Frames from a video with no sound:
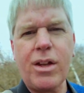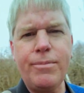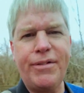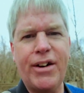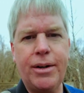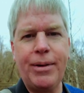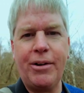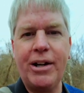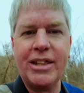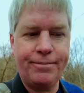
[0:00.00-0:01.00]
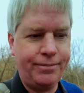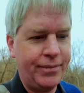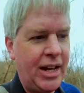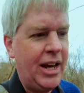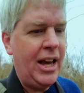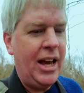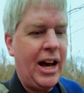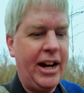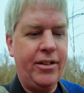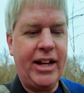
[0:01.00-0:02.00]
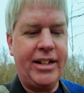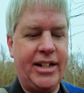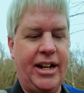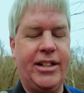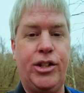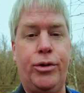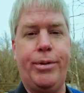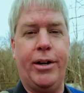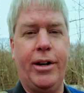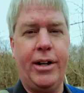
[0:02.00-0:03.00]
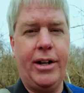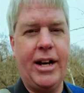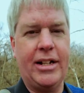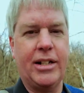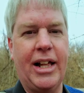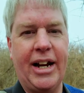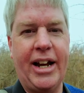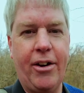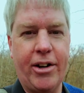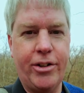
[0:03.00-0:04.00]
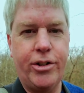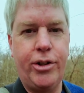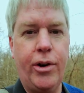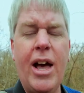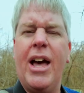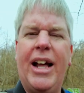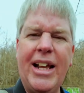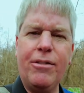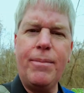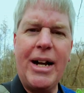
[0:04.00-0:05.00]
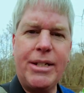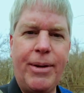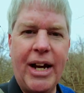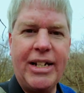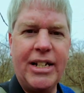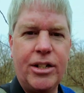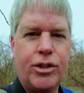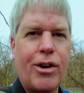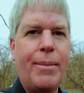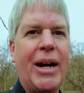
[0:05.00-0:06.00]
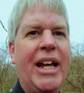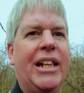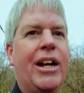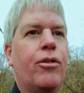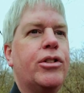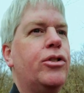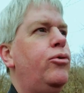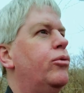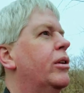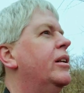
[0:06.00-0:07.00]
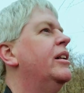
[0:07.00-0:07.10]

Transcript: It'd be fun to play with. I hear that the Jupiter has a lot of character too. And that reminds me, I didn't try my Helios. Ooh.